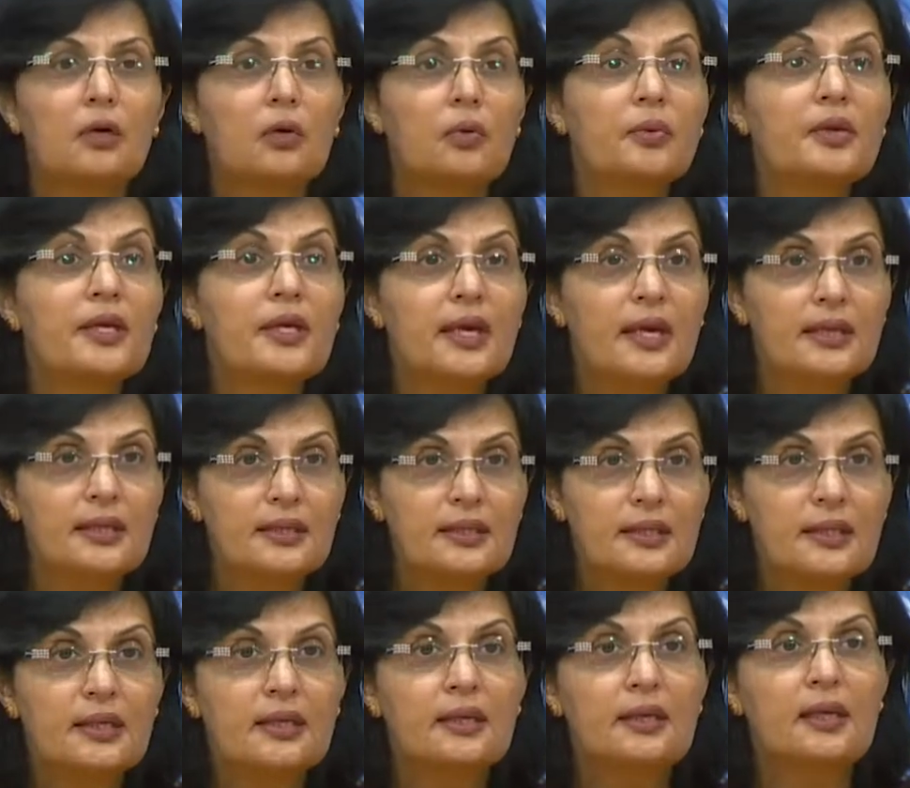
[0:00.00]
COVID
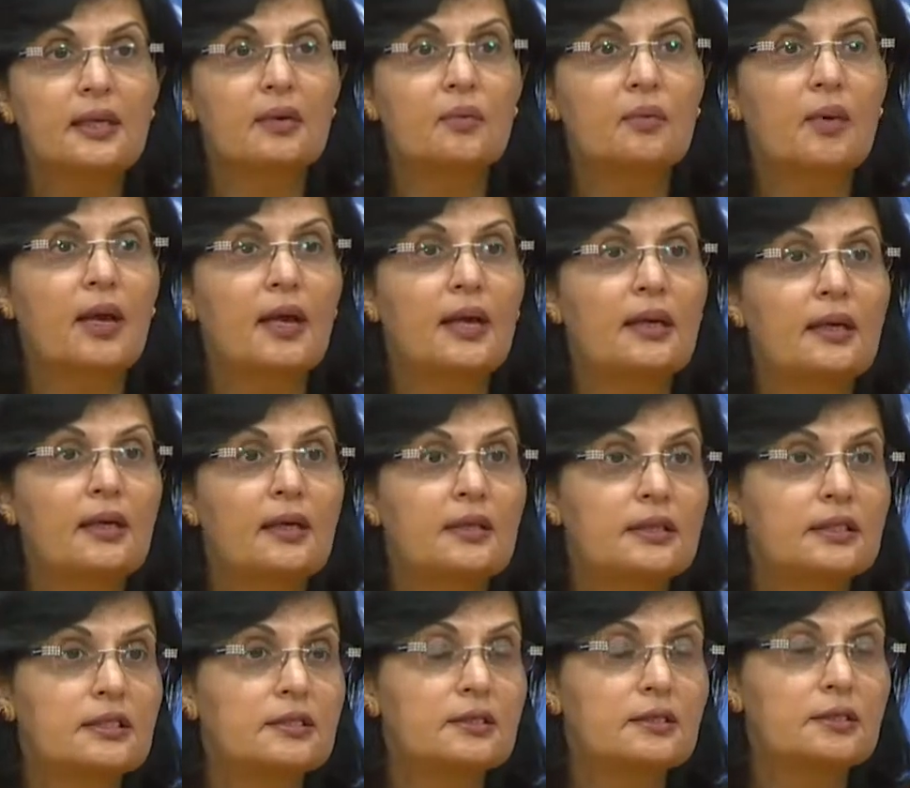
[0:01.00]
19 and
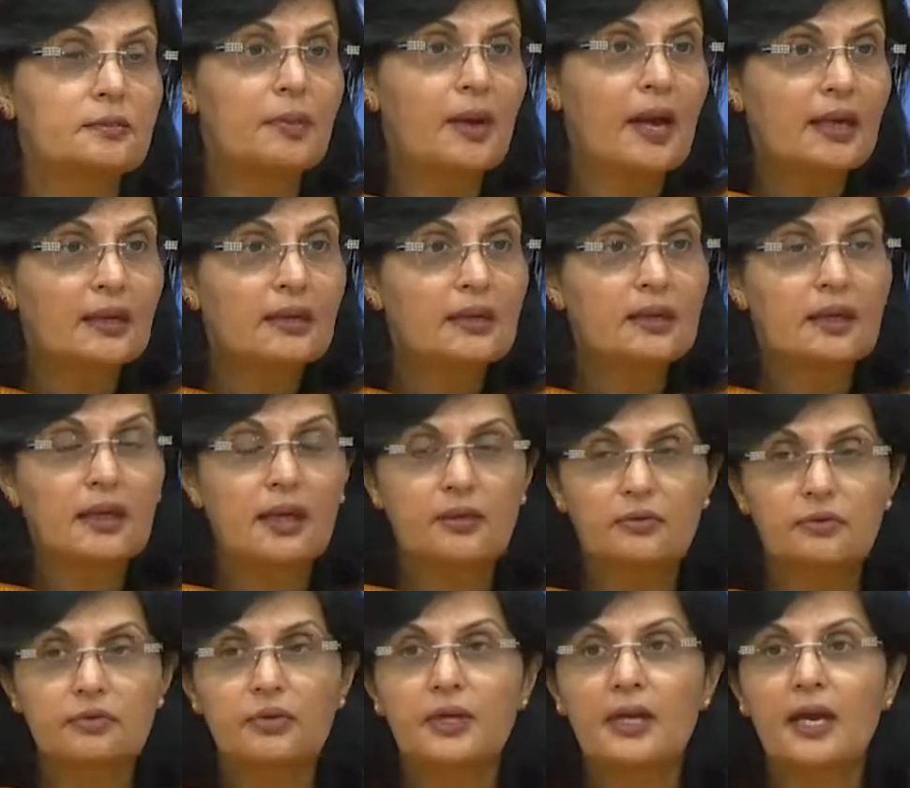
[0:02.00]
whilst back in the
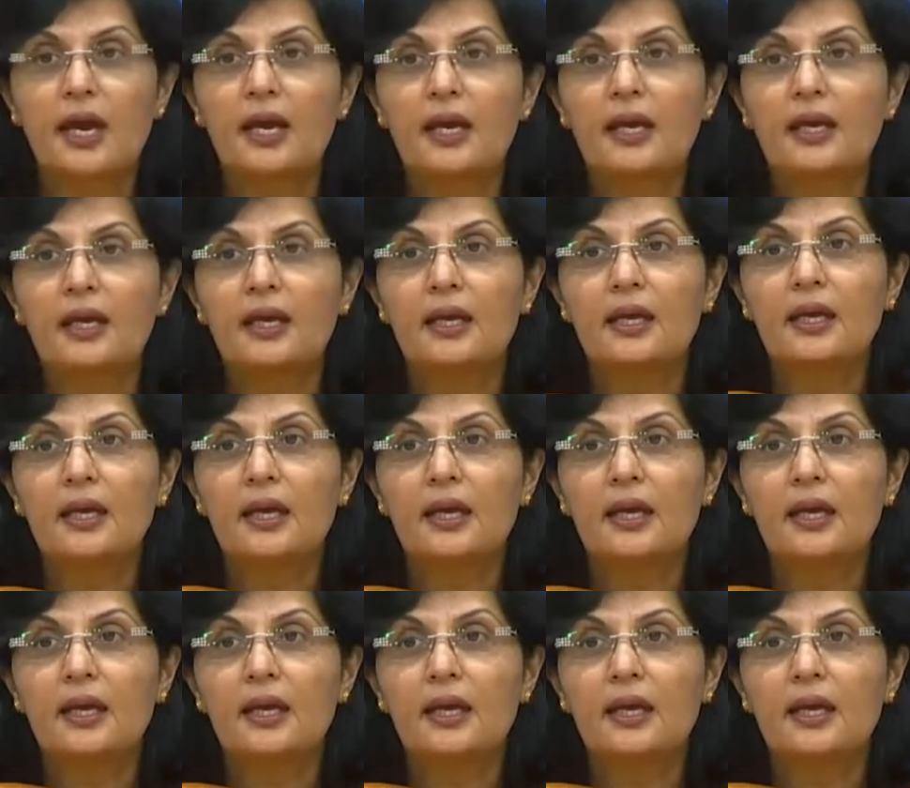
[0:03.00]
country, I